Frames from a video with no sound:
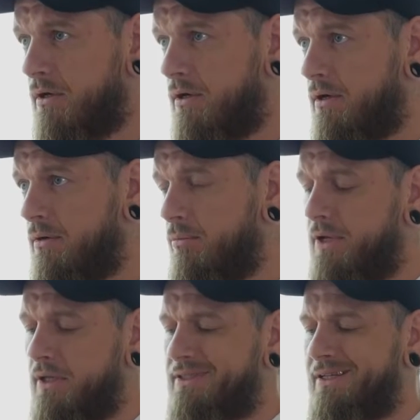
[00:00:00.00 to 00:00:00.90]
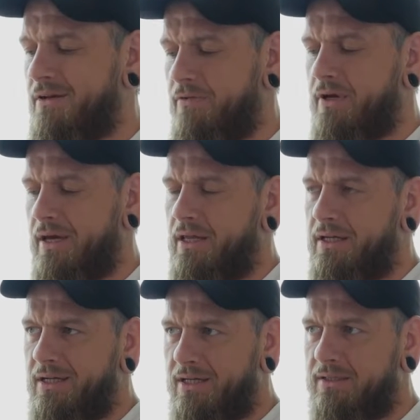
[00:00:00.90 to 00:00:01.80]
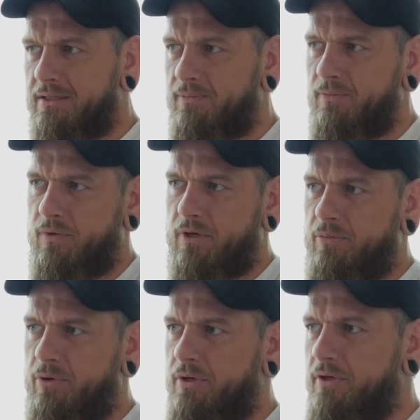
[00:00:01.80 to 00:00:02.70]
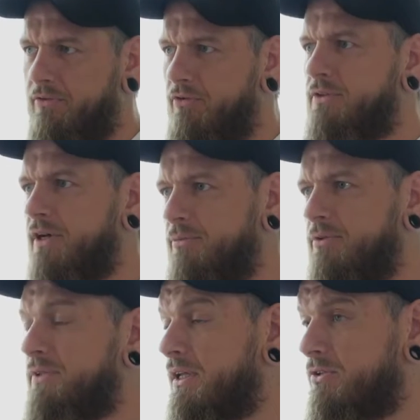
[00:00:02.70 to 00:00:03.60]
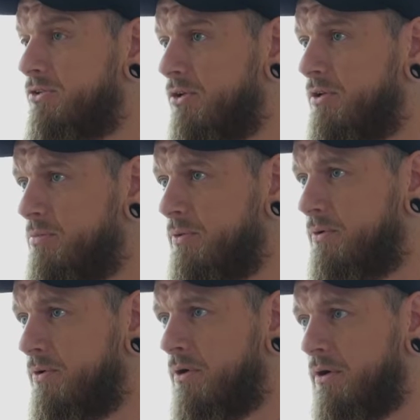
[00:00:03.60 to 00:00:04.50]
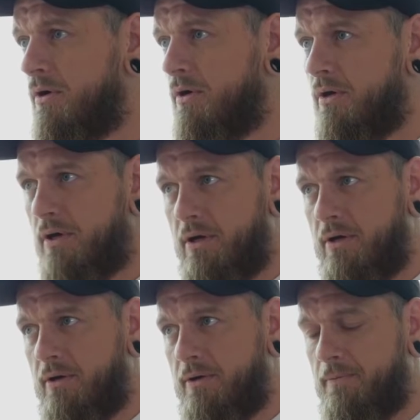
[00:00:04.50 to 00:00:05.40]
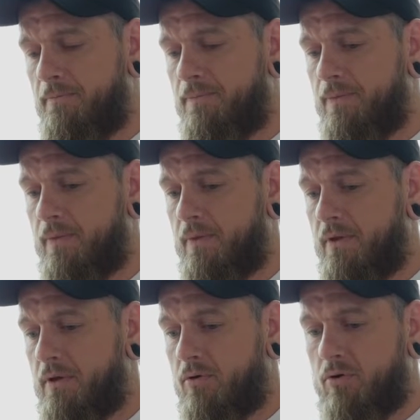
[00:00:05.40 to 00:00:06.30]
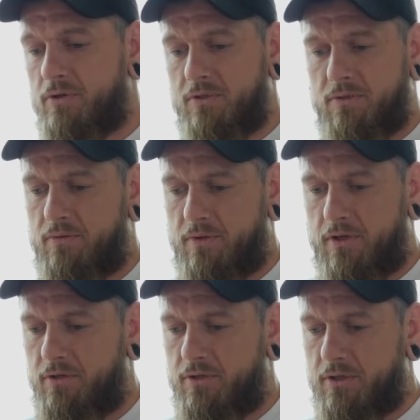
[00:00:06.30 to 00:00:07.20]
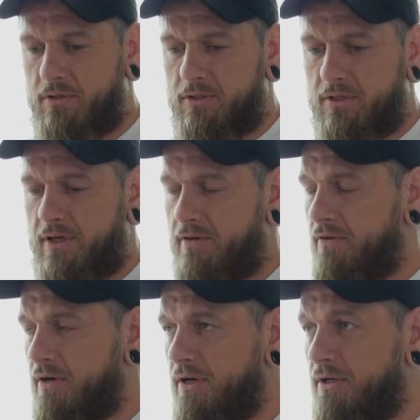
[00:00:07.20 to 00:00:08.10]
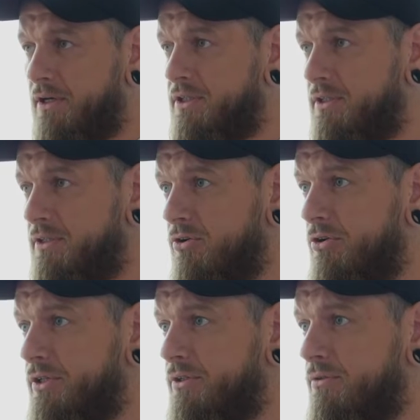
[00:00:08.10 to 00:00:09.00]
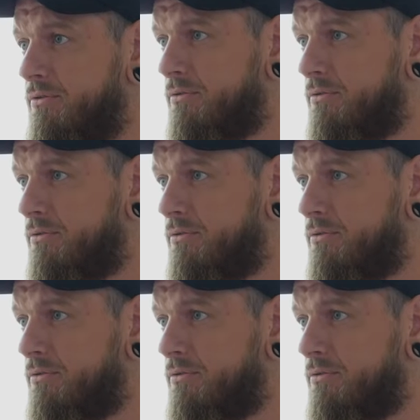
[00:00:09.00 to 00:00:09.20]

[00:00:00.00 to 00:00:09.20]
uh, but instead of the LEDs, you can put different types of sensors on them. Um, and of course, then you just, have uh, induction charging